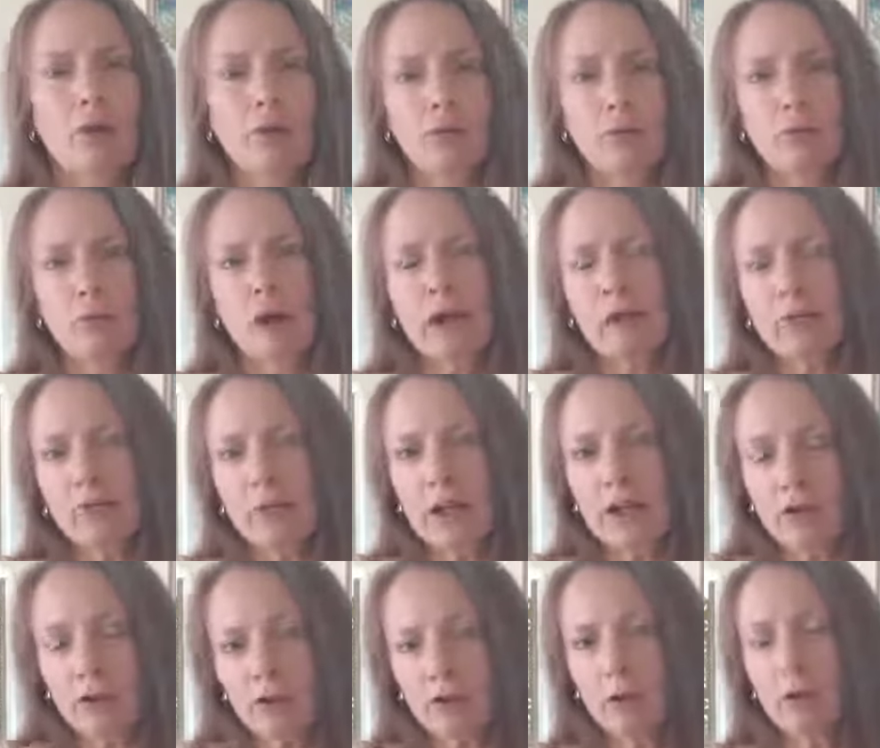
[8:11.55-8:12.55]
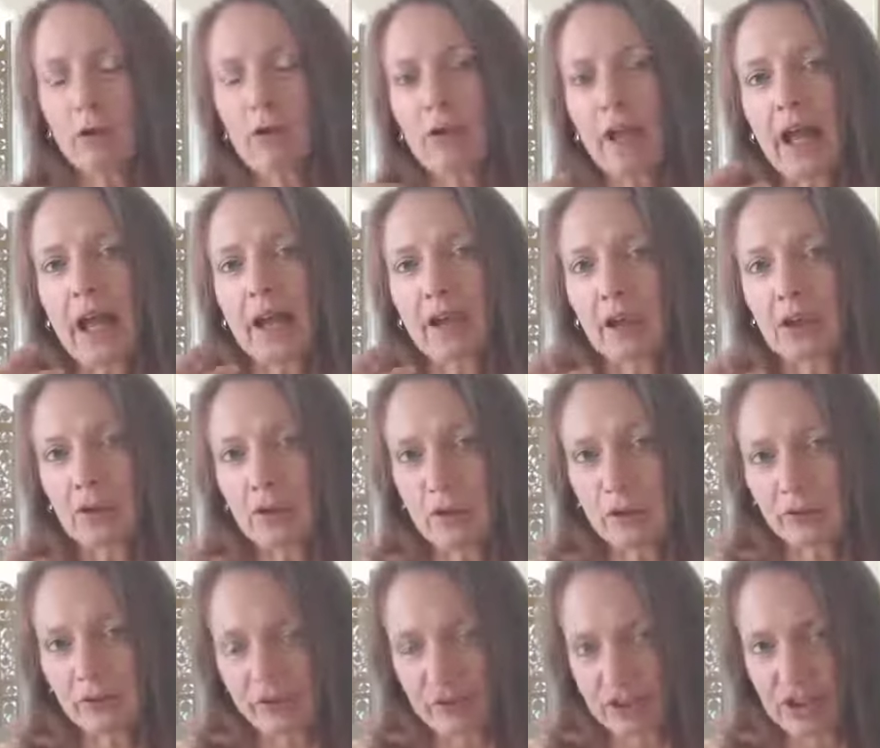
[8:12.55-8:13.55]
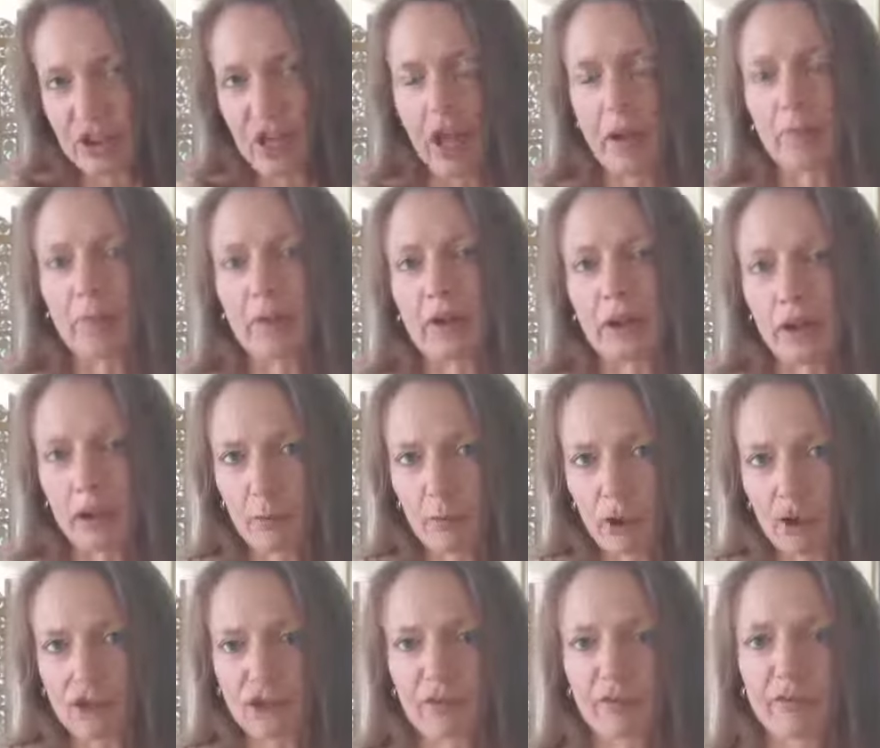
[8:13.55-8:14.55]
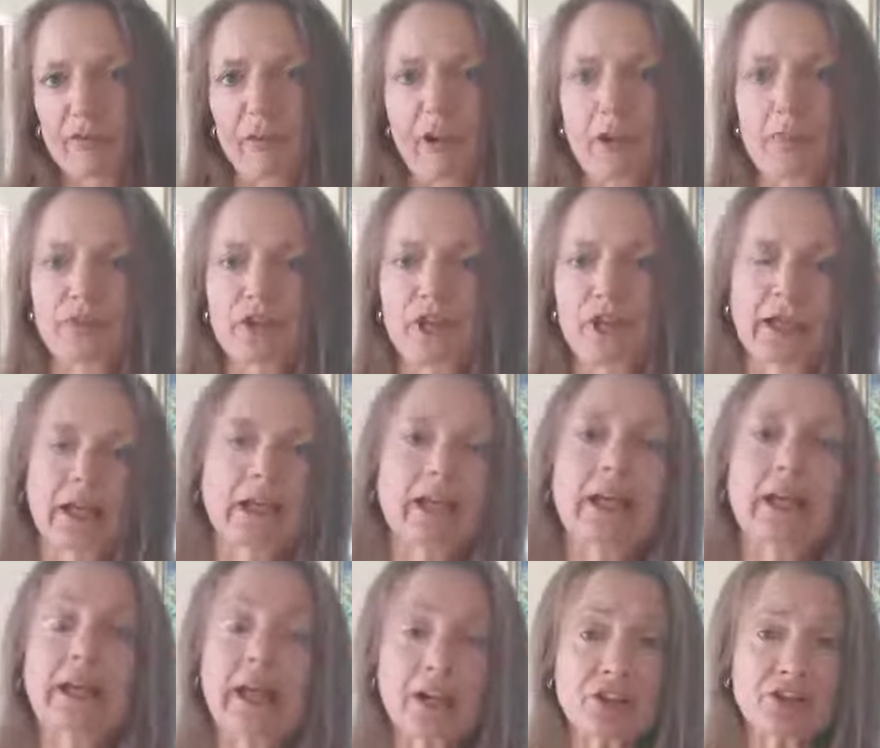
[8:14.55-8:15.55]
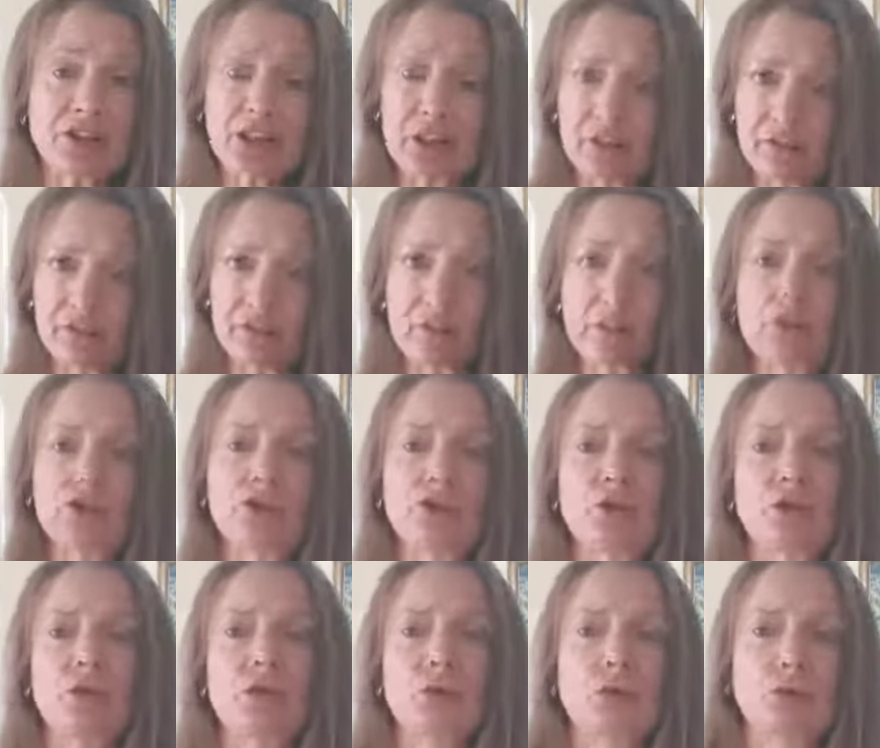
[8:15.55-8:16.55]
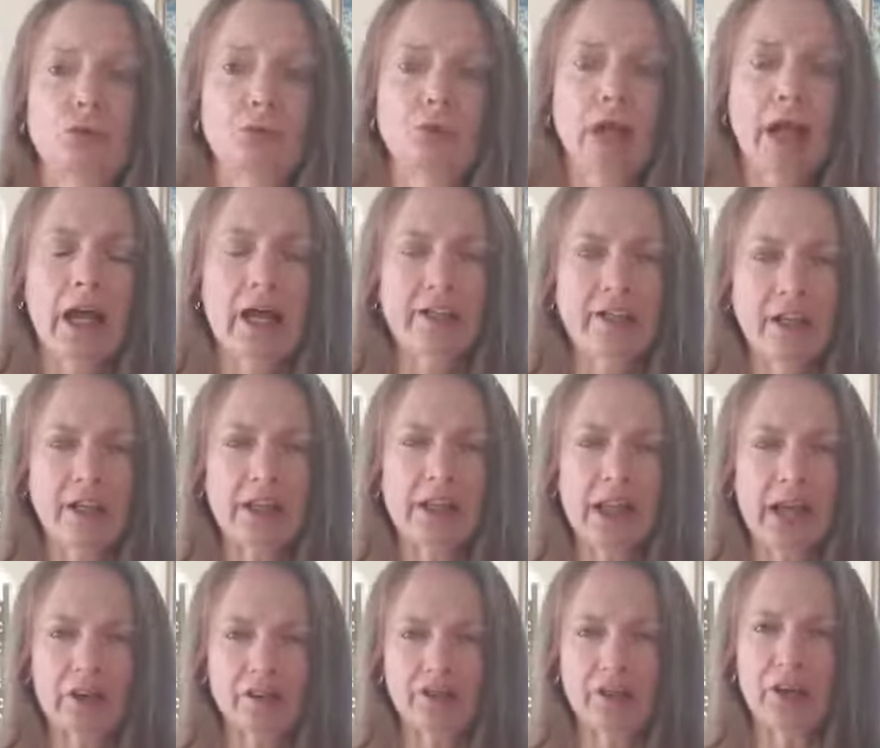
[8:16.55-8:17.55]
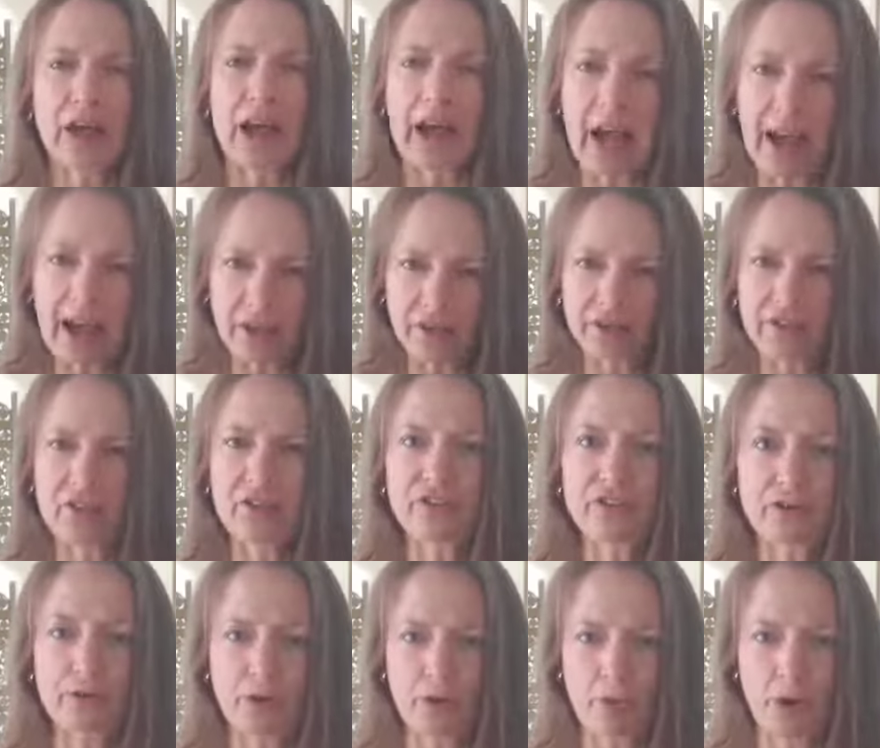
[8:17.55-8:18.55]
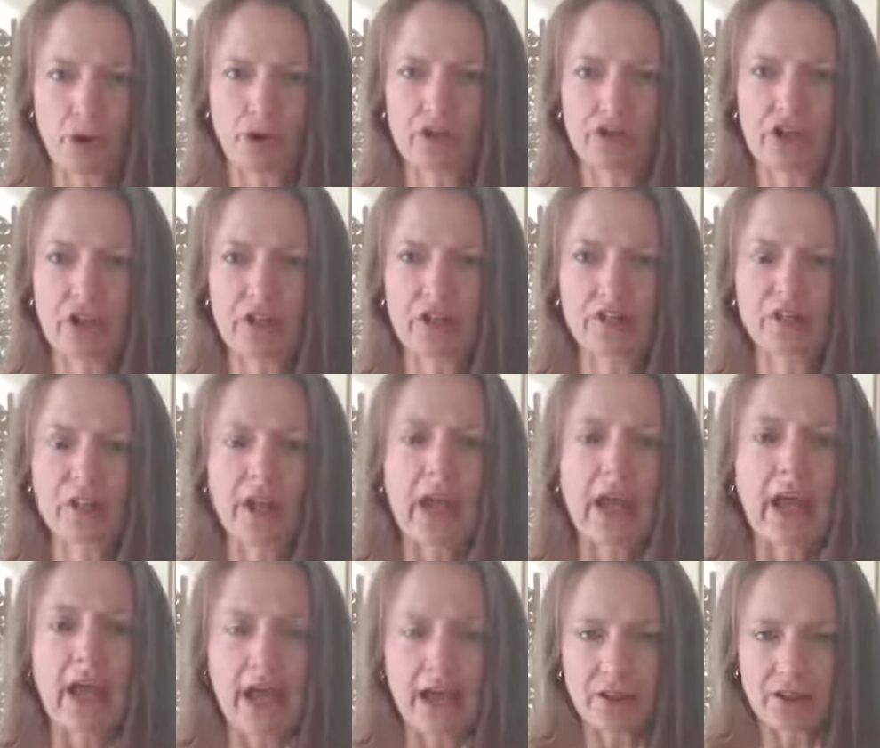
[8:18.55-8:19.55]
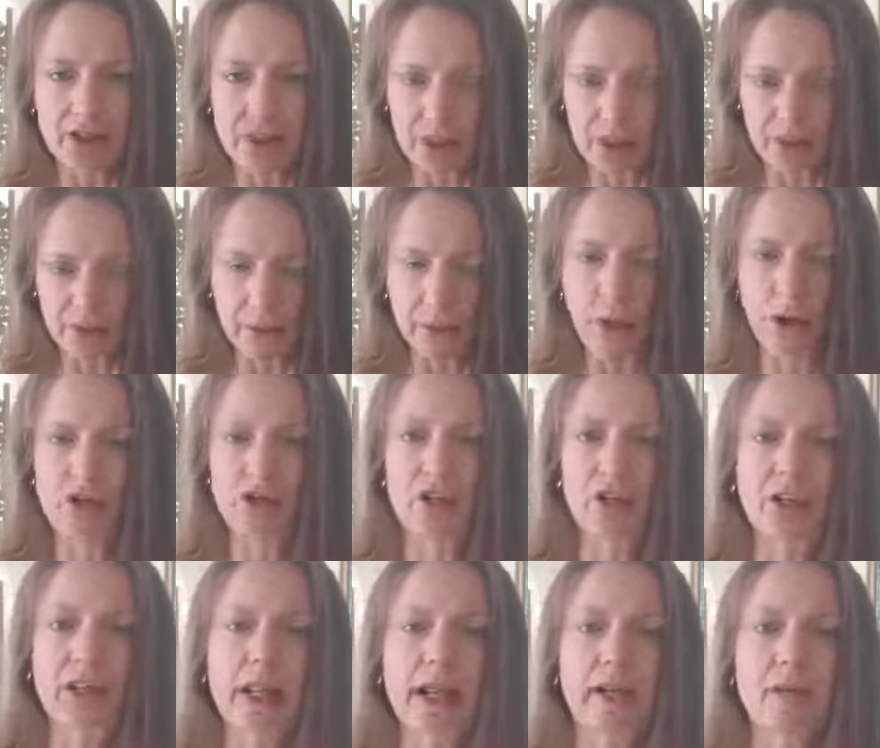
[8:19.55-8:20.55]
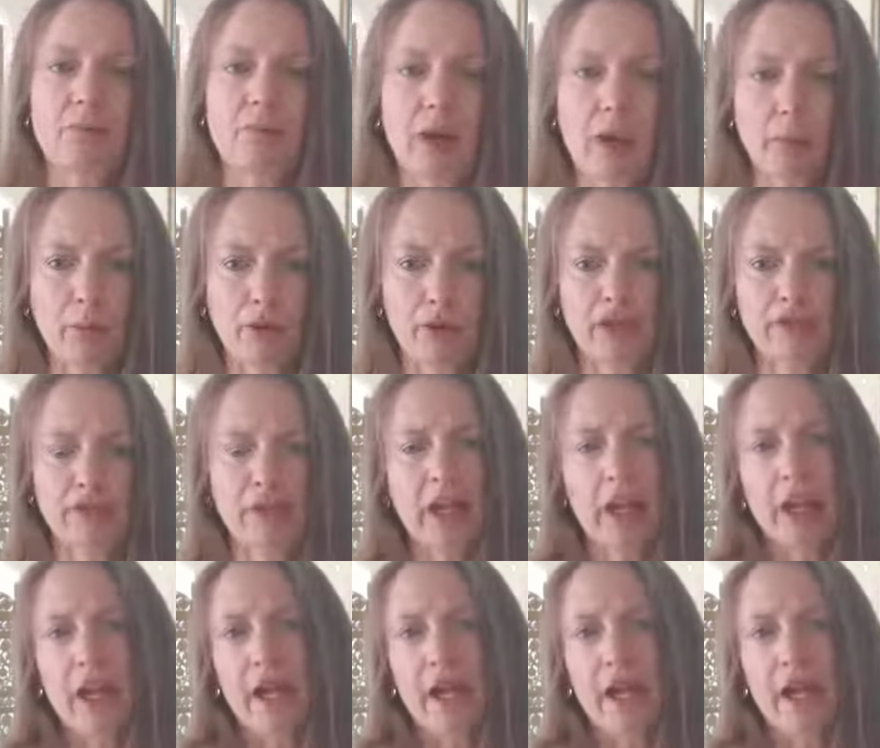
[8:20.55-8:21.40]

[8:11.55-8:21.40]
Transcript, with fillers: When, when, you learn how to use tapping, emotional freedom technique, it actually gives you a tool that allows you to access your emotions and these emotion laden memories